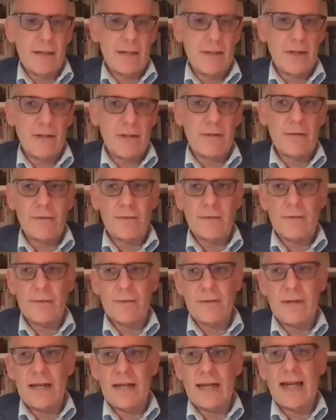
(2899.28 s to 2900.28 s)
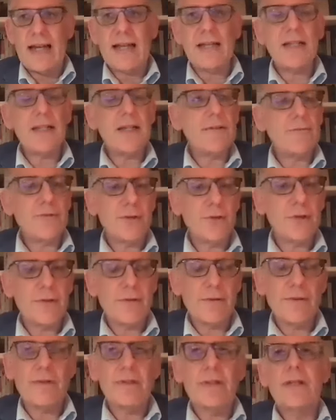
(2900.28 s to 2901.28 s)
to an idea of
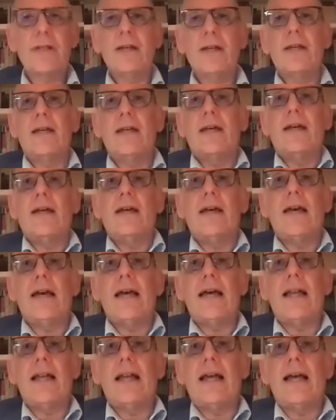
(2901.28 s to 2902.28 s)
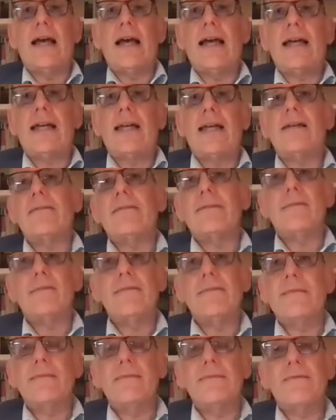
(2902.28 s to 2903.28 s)
truth, and I
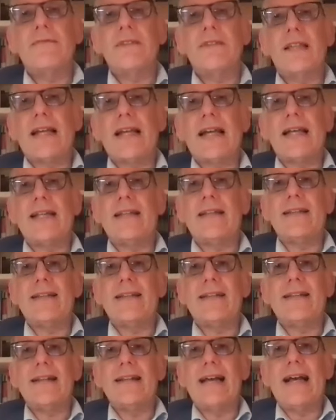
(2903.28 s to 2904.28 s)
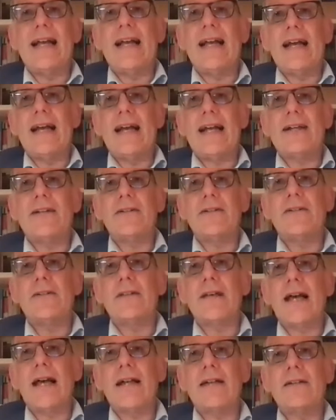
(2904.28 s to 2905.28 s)
feel like I
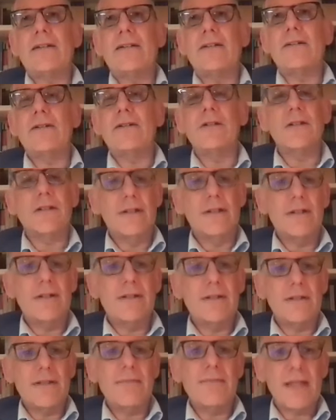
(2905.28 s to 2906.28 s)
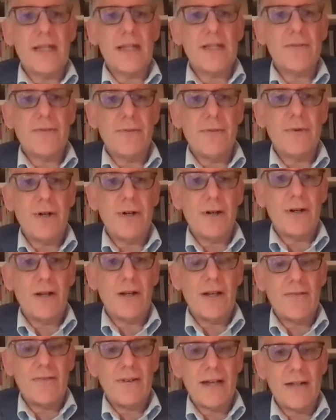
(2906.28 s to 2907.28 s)
could learn some things from her
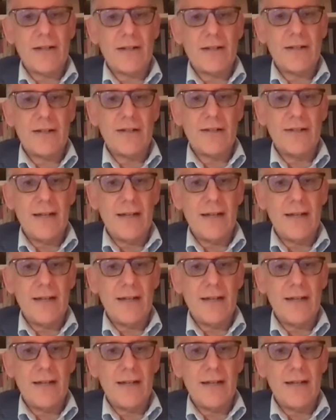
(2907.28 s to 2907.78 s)
if I could.